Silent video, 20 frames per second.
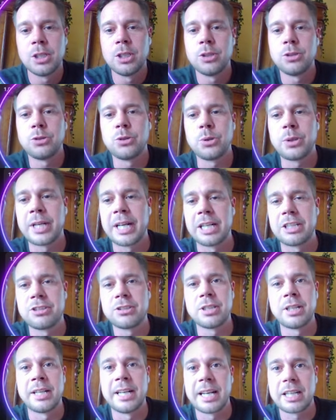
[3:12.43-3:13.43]
to
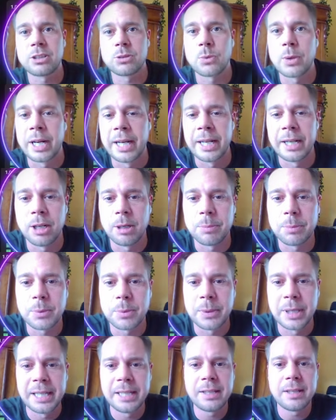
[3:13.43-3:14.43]
catch the next ride
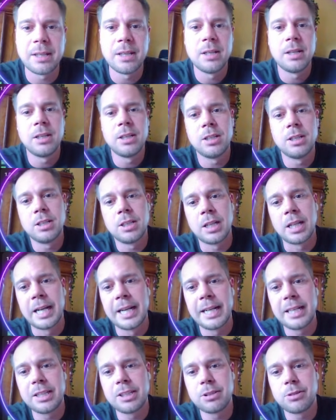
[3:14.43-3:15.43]
up, right?
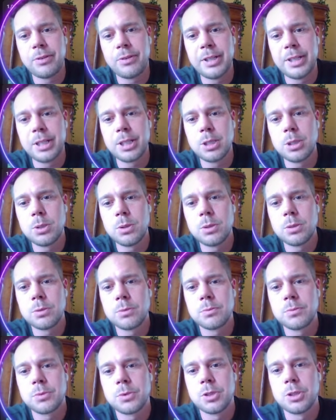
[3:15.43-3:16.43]
Like this video,
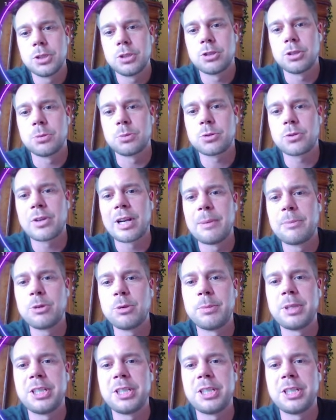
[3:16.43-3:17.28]
subscribe to my